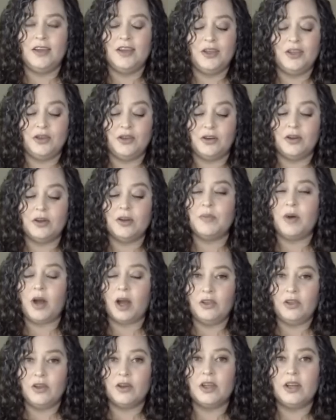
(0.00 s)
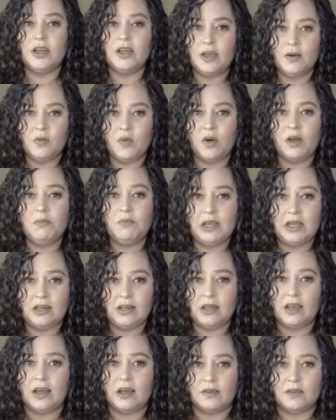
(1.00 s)
You're going to get one
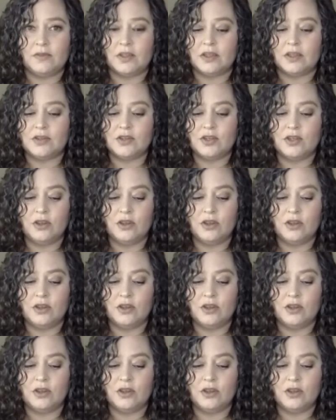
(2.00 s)
beanie out of this.